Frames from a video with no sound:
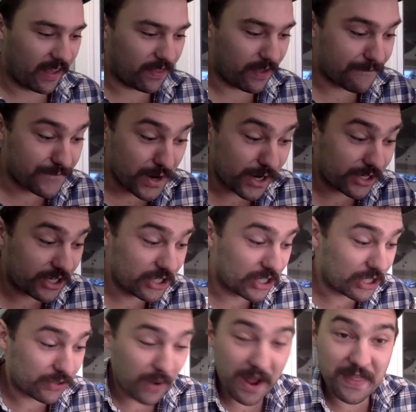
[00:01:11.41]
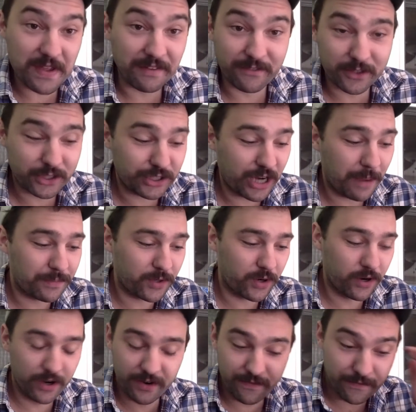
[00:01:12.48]
The first is just right there
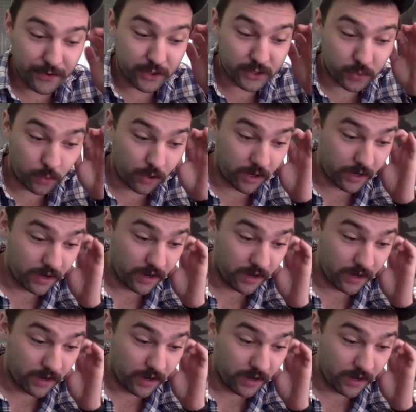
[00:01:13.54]
in verse 1.